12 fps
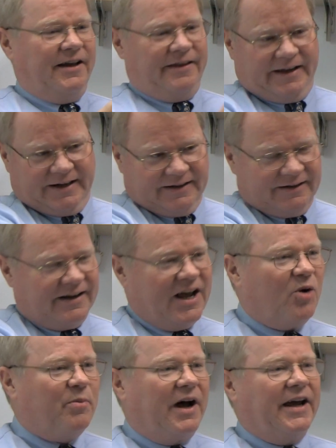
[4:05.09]
little
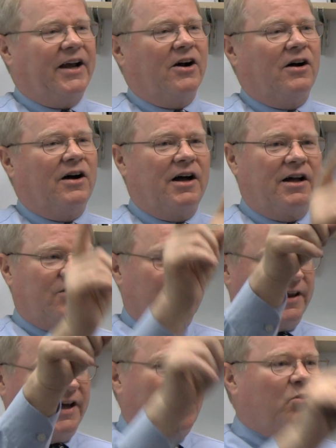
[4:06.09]
help icon or
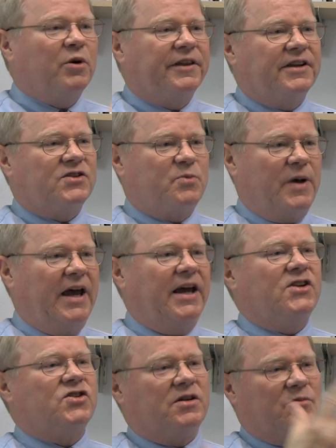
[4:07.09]
the help with this
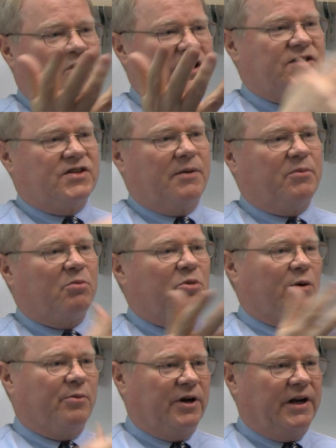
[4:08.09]
page, and it brings up
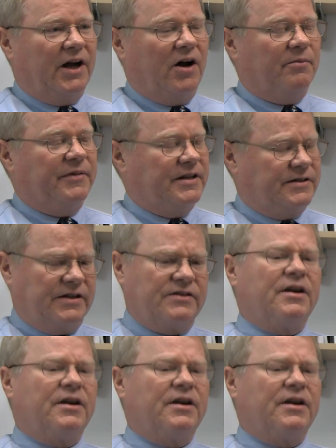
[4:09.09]
appropriate help that says,